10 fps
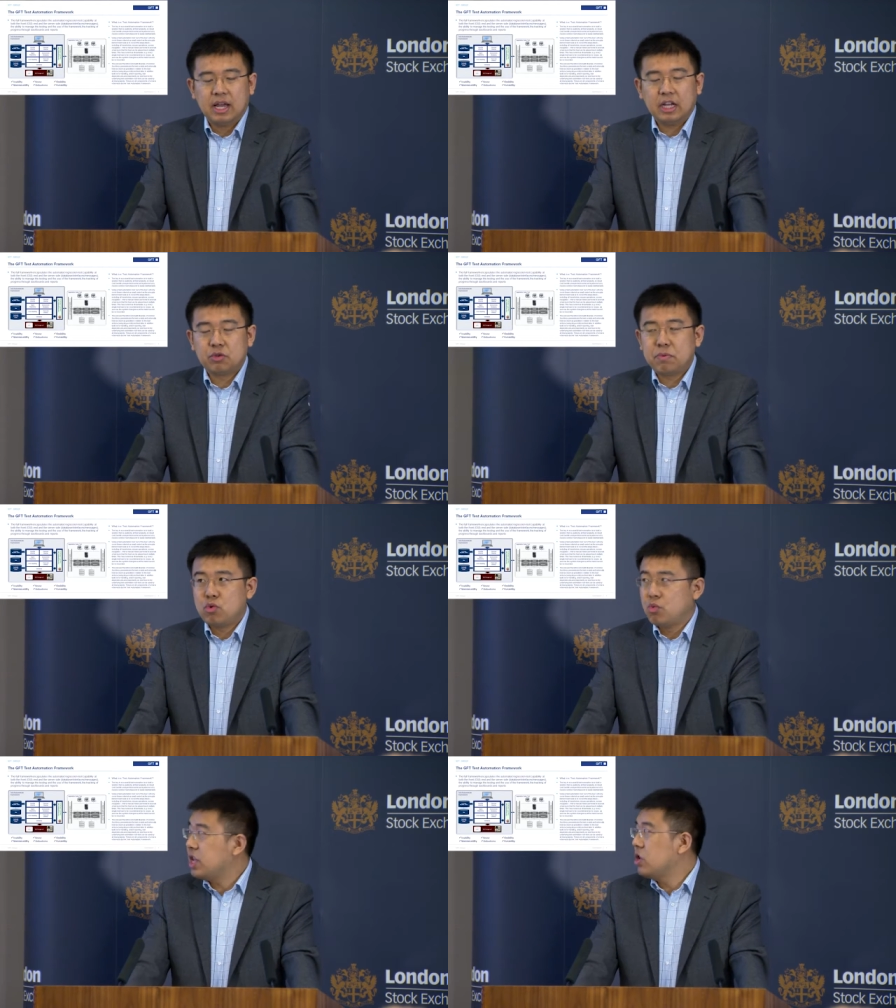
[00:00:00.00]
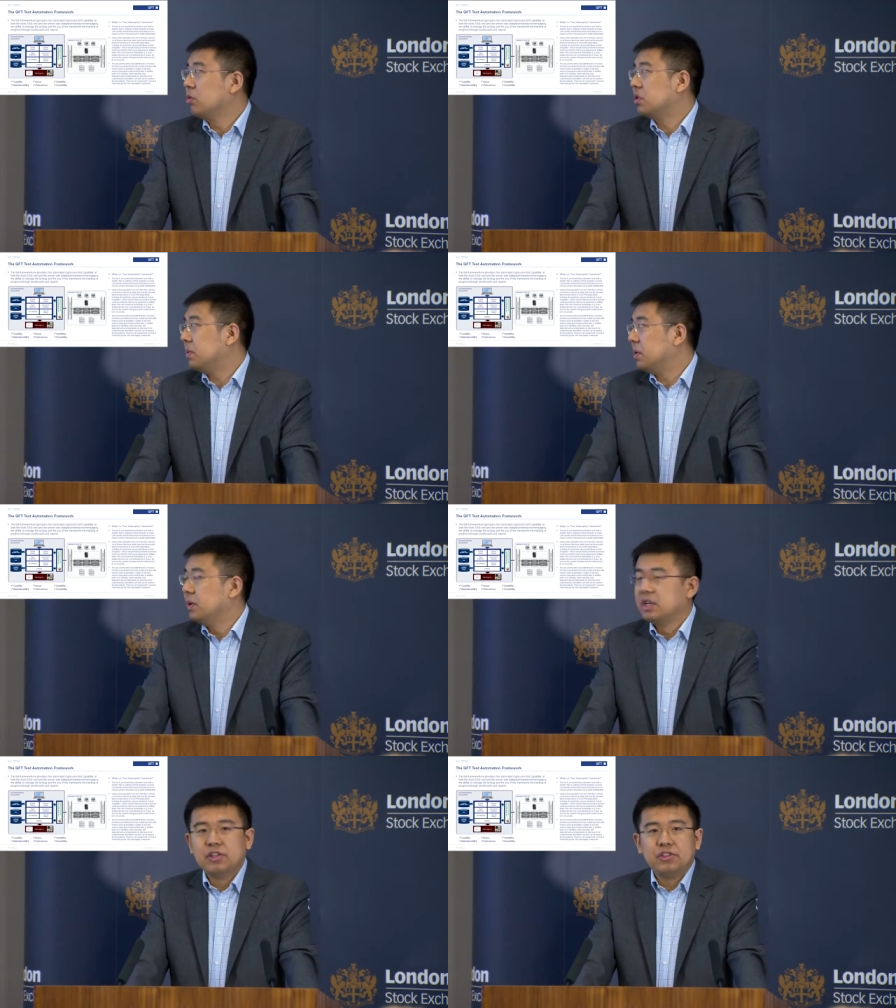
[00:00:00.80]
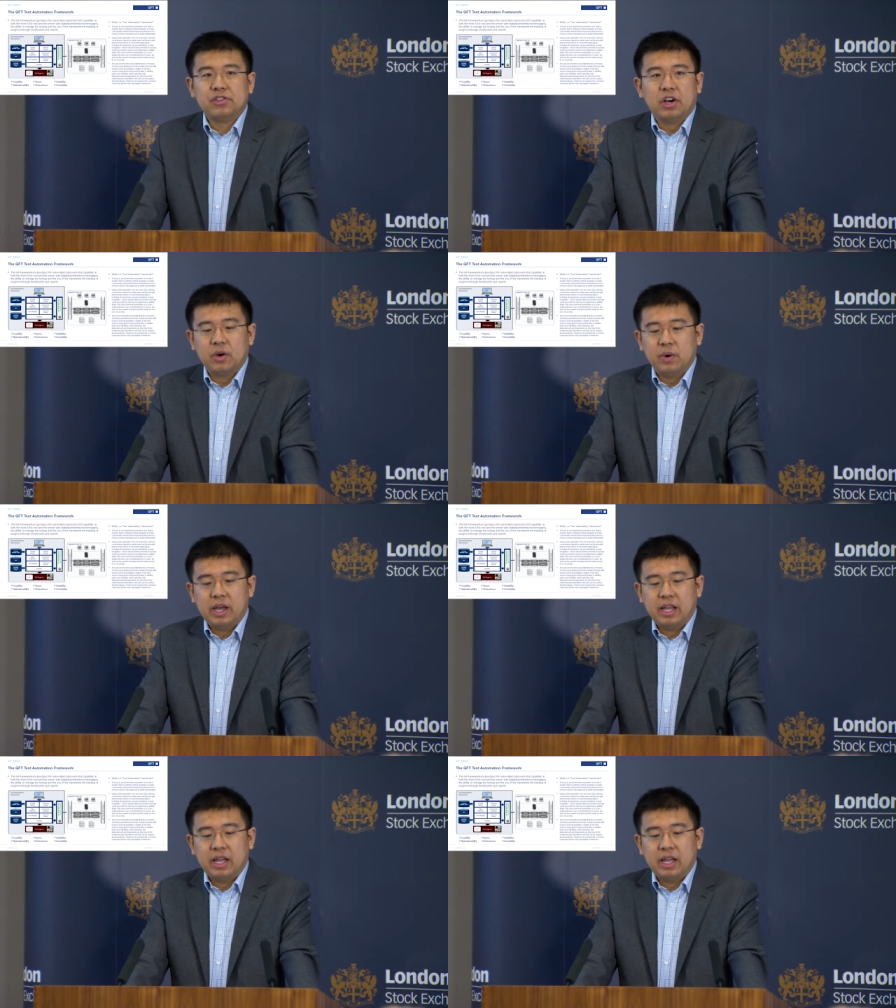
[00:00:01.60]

It should be reusable. So